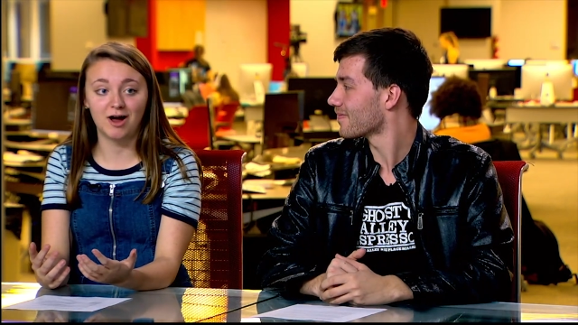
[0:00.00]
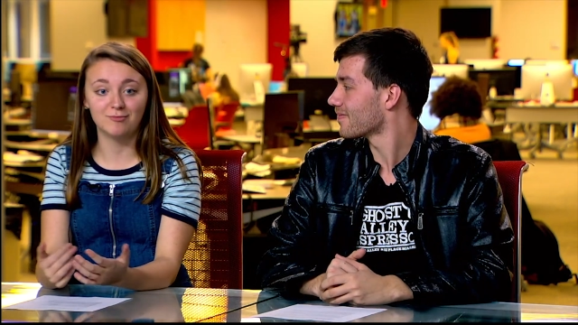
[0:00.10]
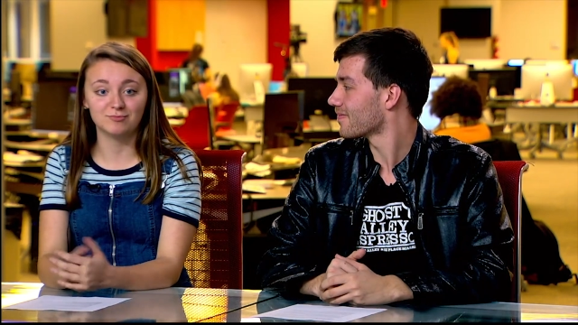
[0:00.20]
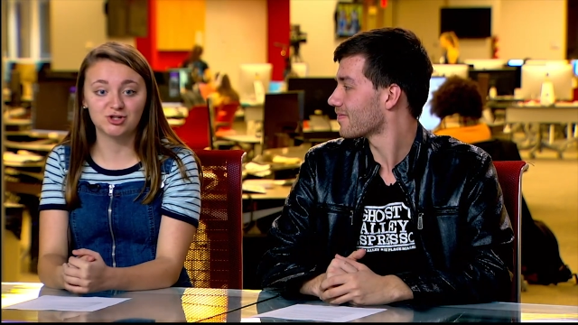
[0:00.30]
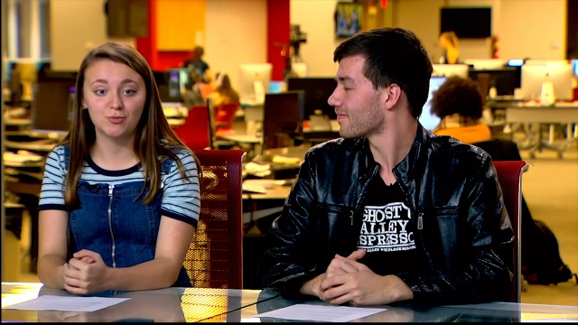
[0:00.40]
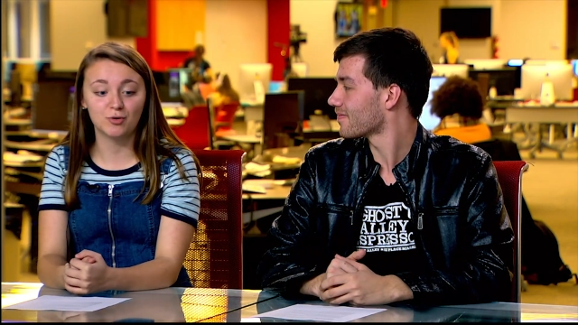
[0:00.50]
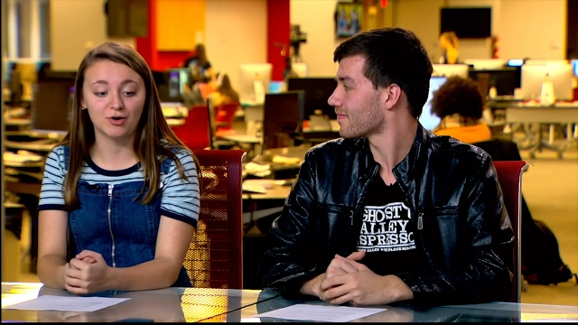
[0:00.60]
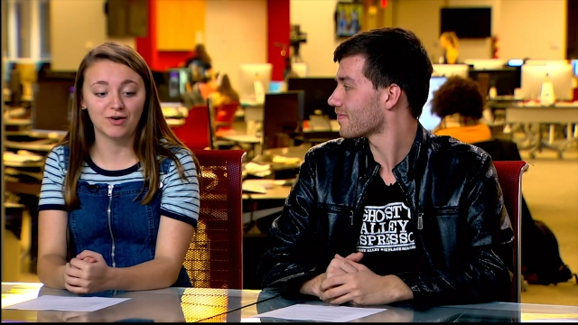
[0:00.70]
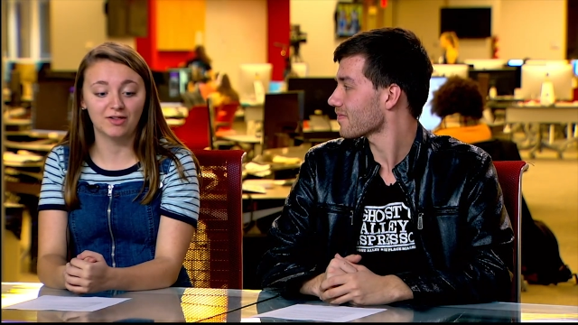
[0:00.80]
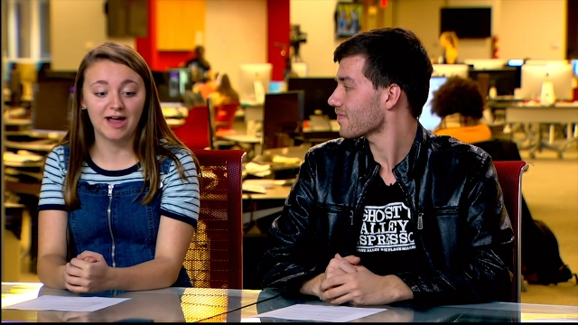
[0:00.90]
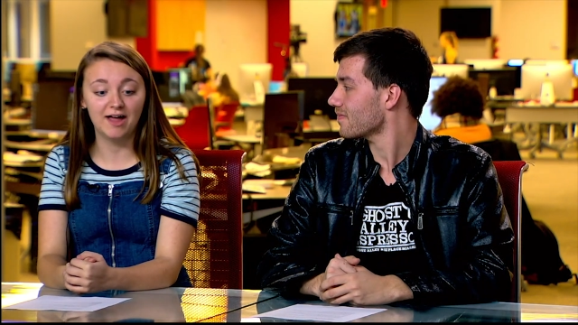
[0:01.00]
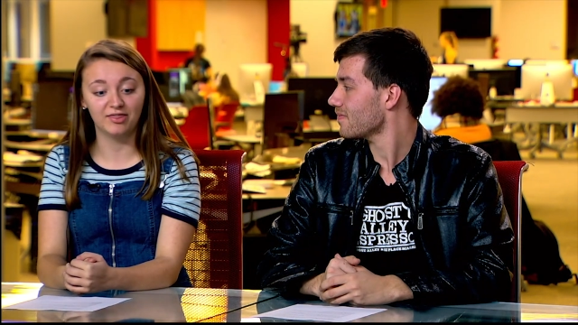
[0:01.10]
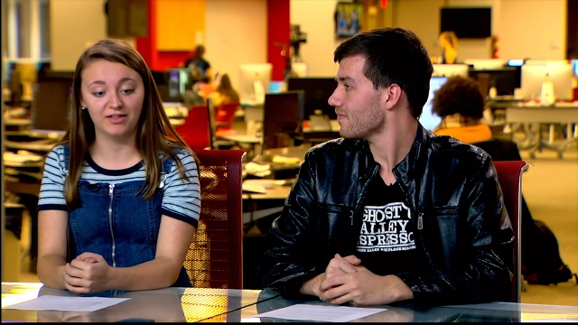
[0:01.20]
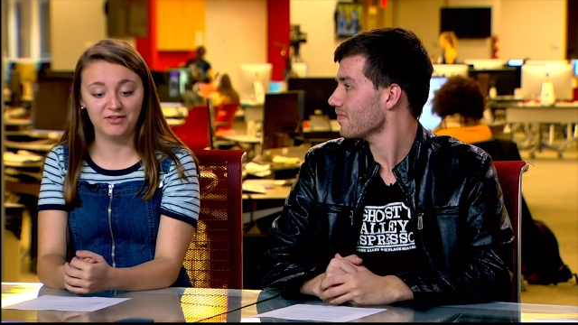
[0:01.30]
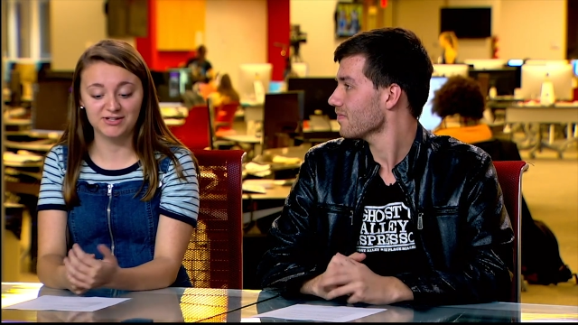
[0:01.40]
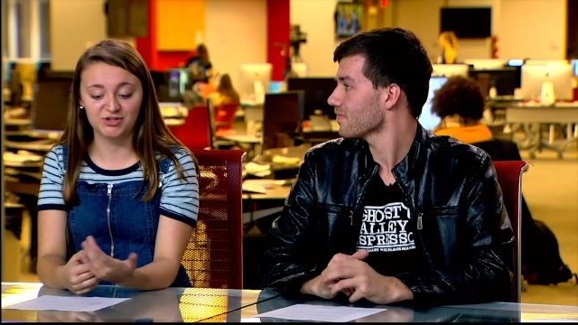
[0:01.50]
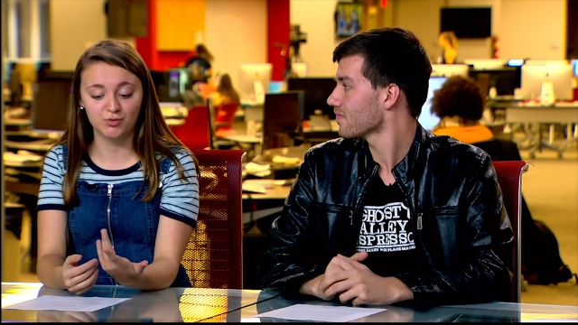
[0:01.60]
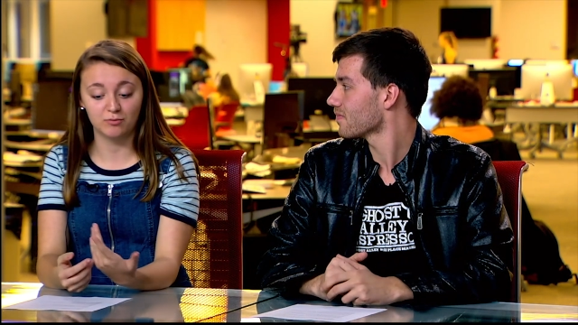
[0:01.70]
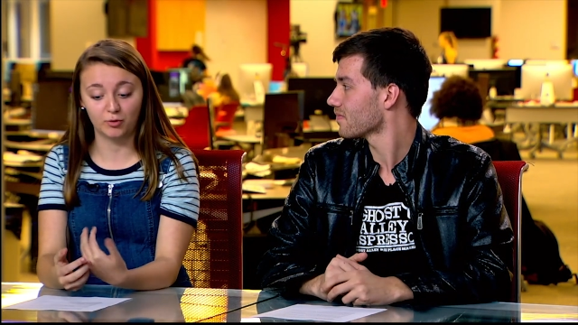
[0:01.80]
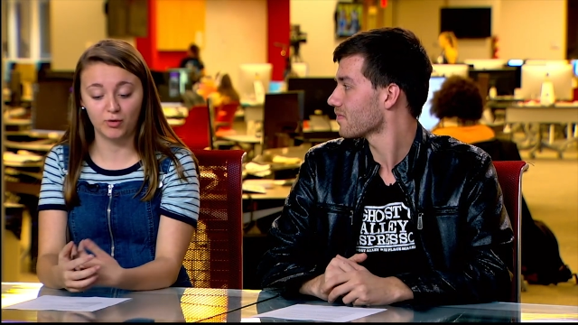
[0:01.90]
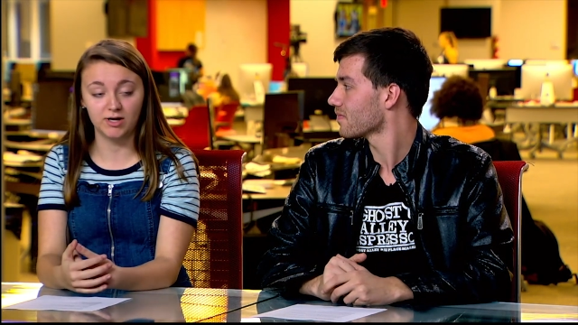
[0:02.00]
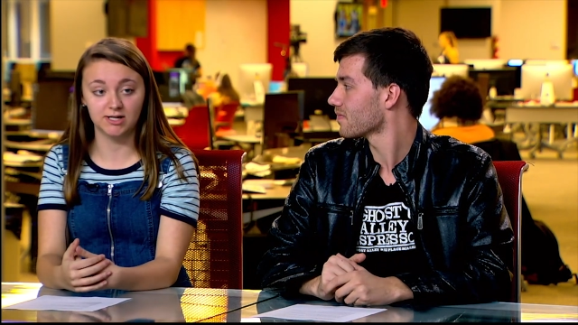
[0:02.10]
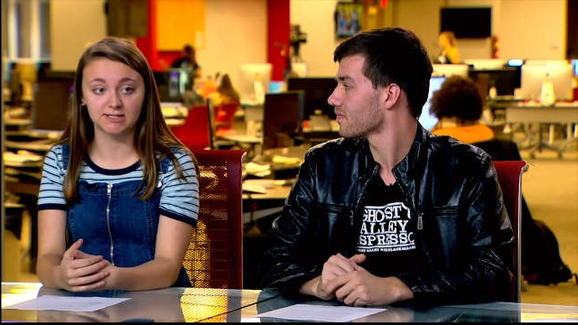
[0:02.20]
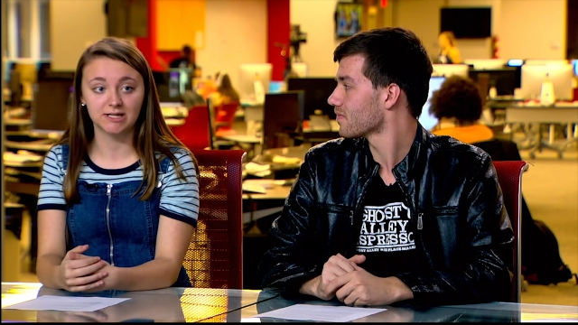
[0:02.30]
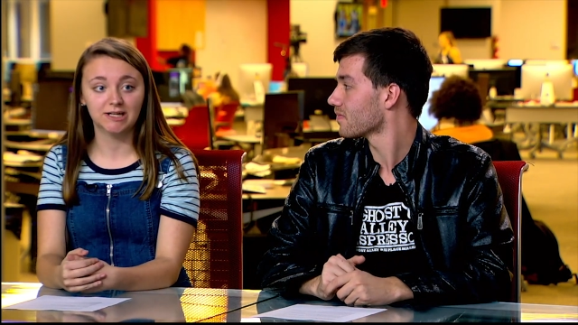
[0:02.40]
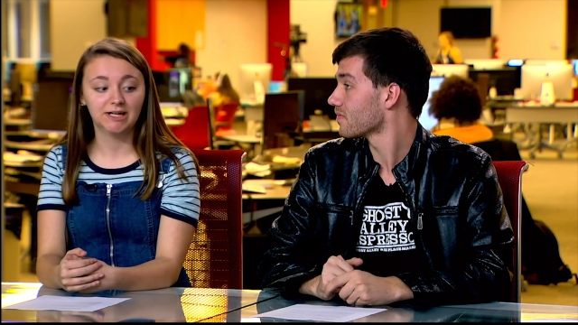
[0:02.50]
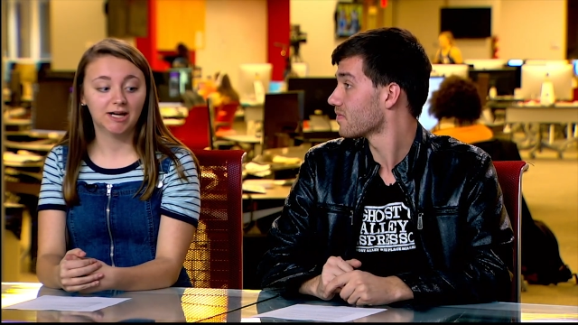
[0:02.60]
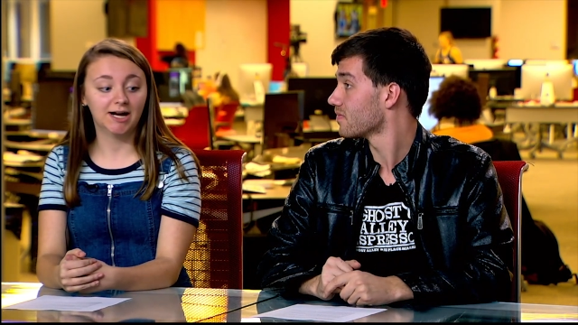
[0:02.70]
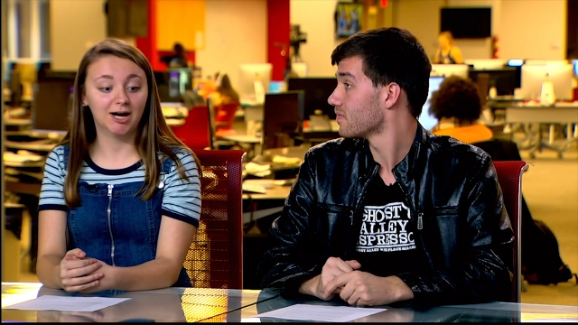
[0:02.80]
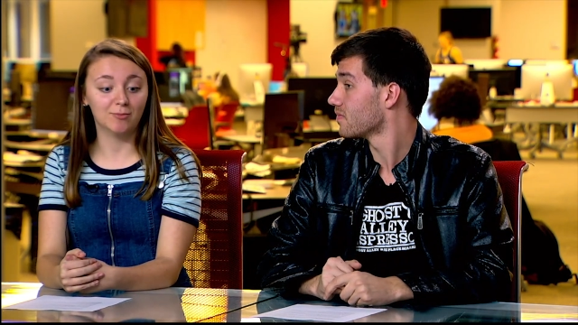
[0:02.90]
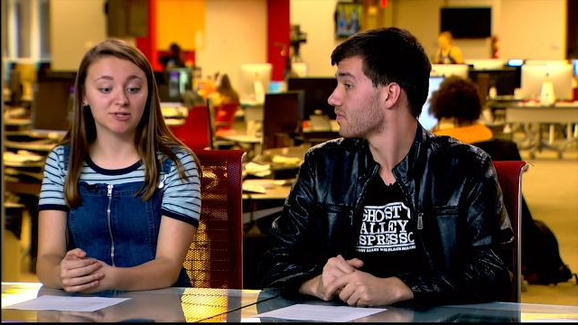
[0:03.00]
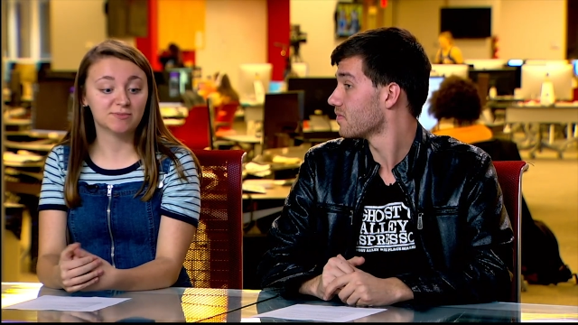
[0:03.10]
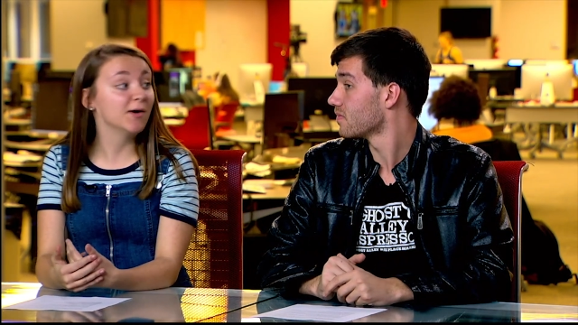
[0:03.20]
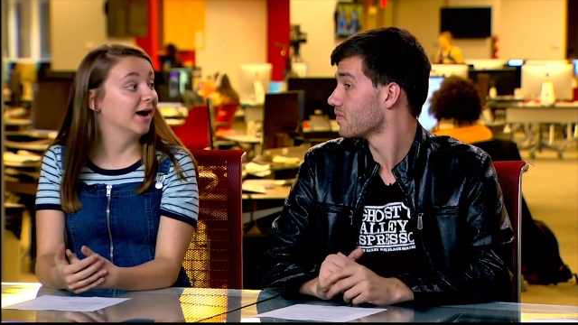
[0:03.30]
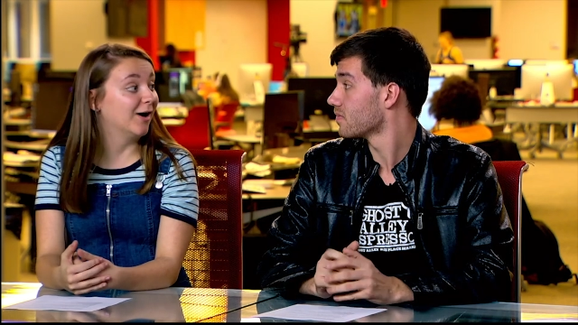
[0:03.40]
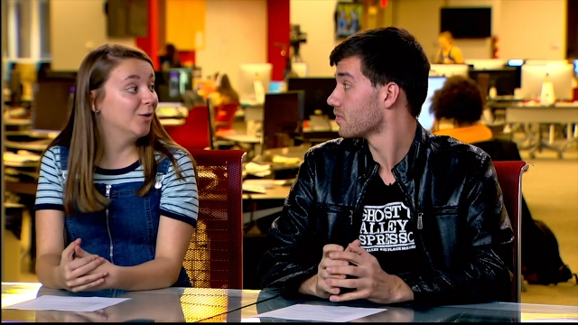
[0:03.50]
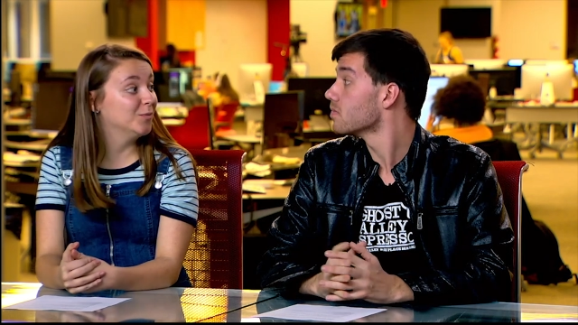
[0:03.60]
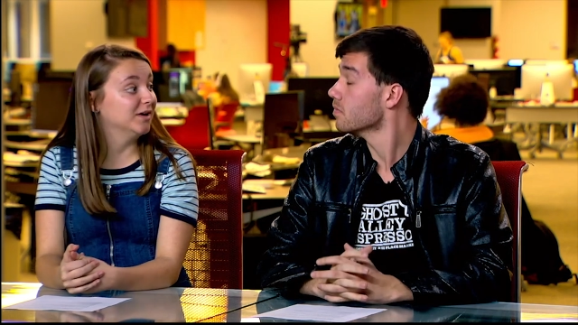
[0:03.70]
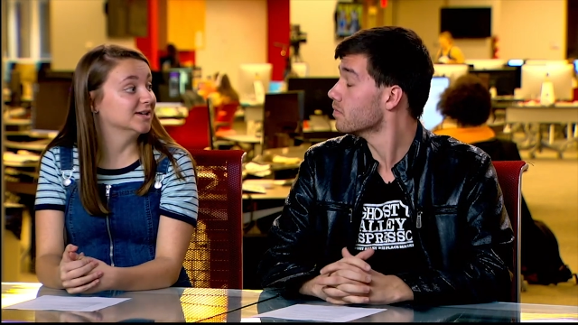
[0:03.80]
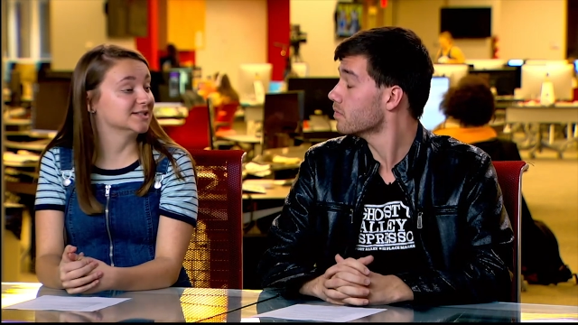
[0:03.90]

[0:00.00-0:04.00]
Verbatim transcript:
Speaker 1: I'm super glad that these two employees um, spoke out mm-hmm.